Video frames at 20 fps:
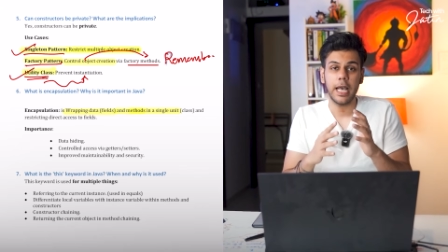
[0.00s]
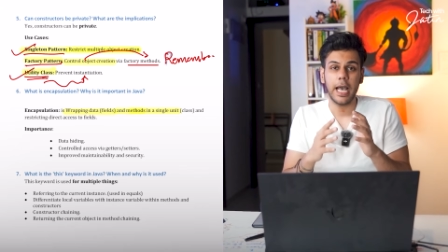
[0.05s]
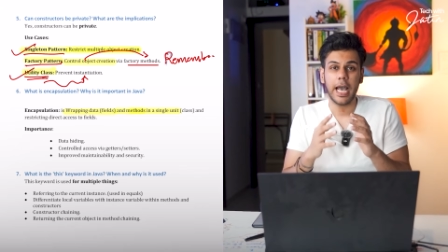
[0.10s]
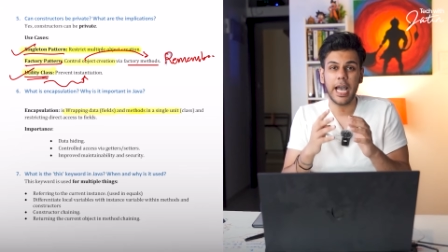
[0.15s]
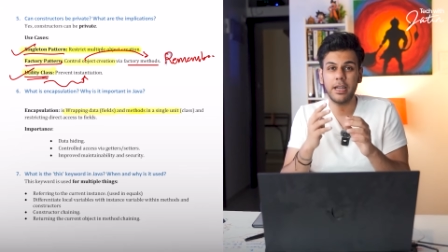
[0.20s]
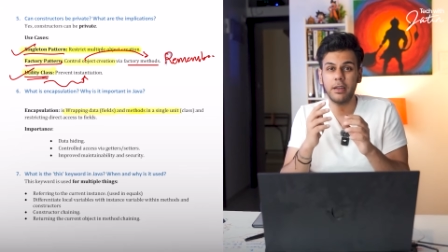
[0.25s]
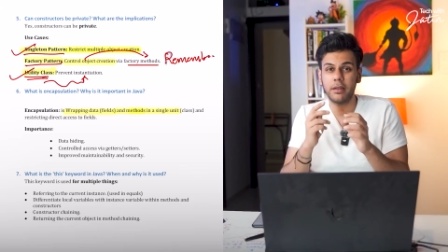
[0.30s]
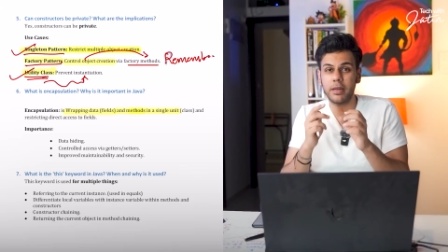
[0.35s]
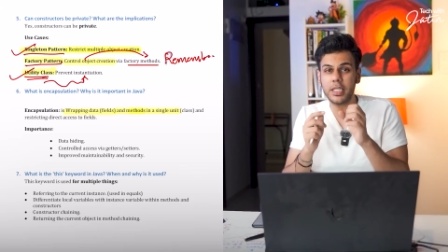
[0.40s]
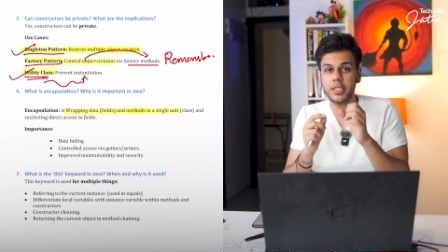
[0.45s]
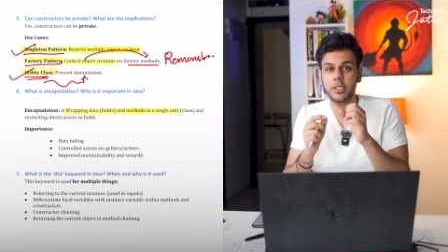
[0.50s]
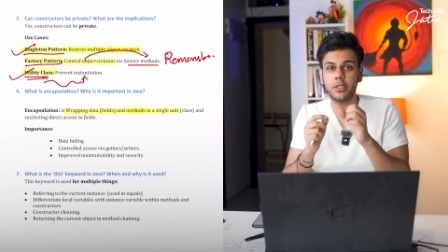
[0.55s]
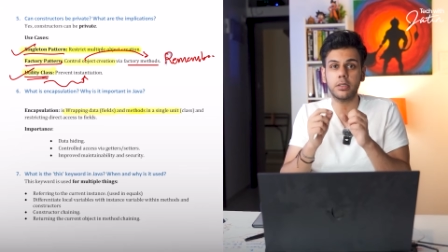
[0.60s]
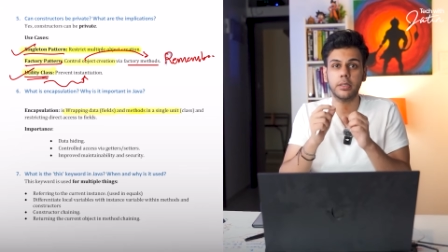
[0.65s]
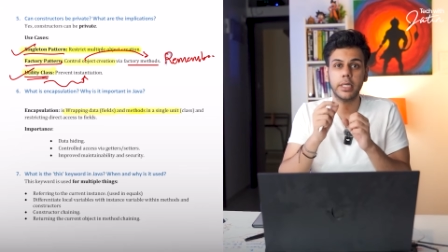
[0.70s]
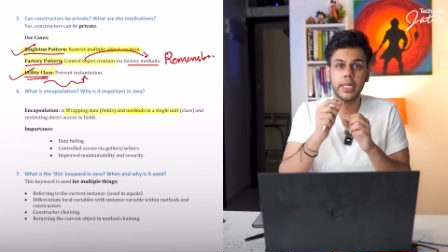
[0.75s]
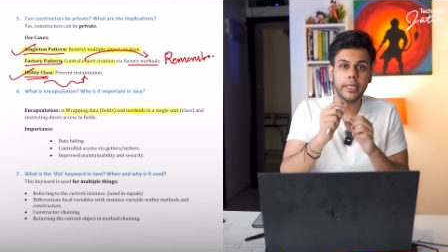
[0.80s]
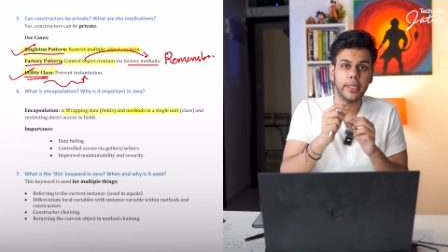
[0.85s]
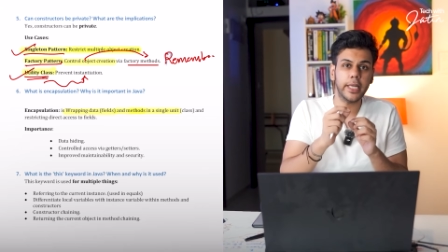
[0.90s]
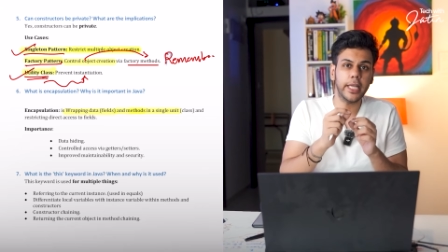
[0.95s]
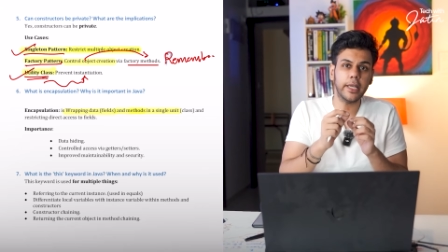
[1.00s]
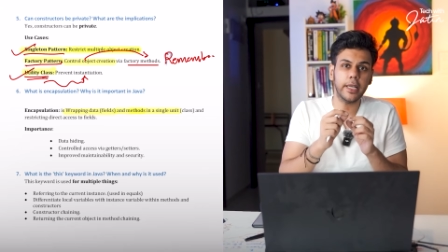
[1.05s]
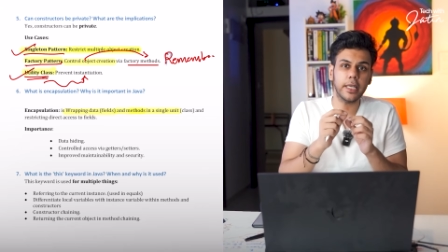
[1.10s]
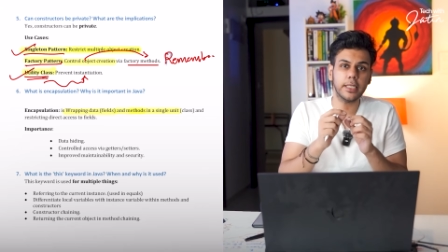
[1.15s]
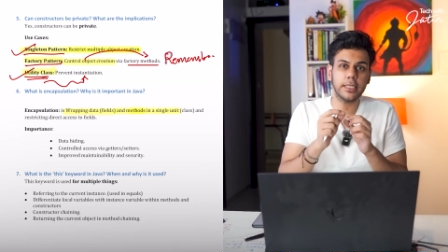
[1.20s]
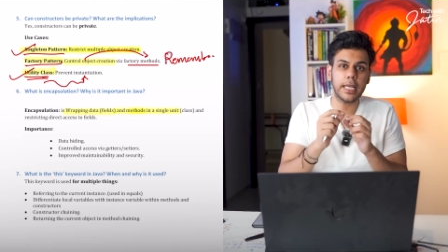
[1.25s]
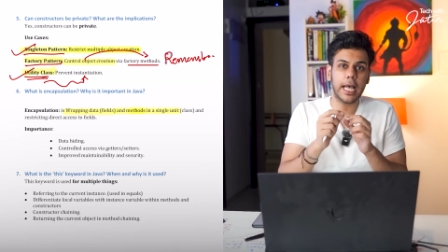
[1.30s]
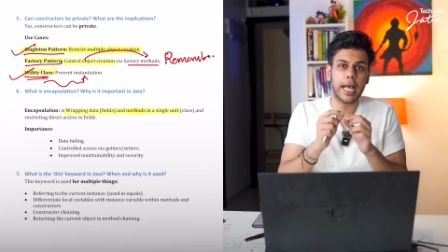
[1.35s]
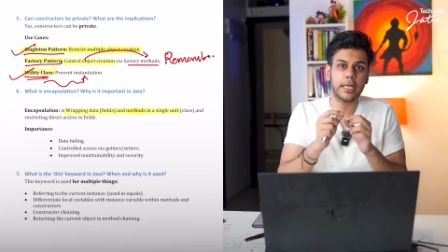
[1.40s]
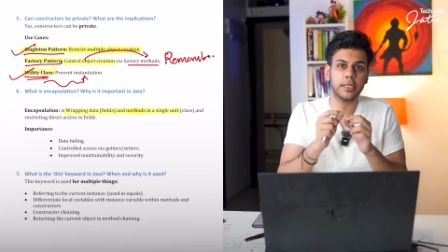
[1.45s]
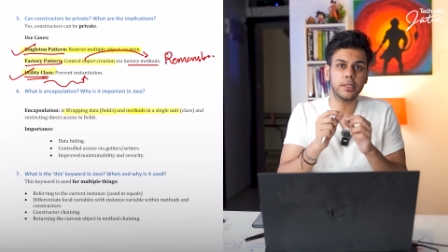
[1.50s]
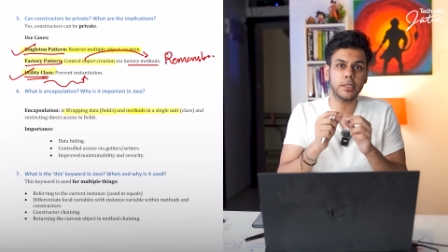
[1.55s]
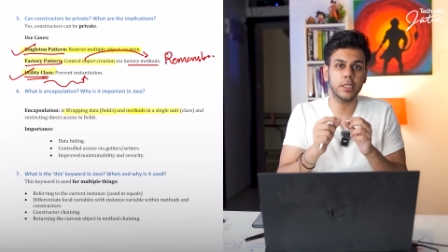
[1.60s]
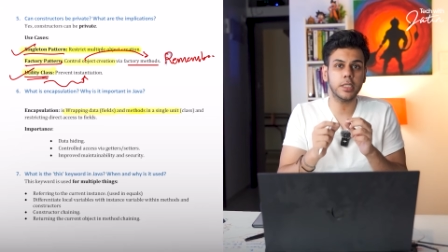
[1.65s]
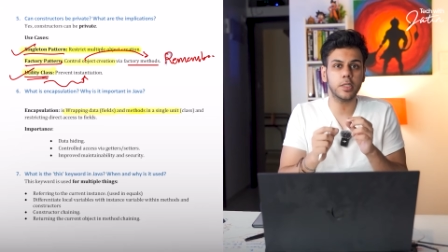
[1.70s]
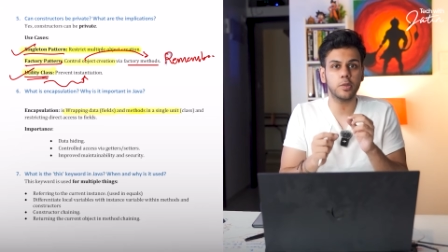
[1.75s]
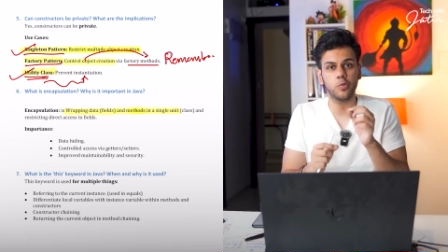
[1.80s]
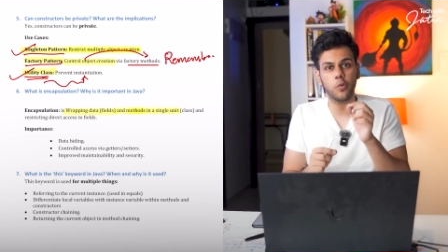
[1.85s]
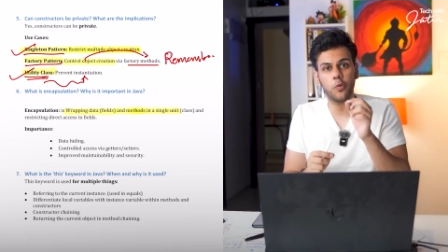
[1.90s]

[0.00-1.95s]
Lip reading: and restricting its access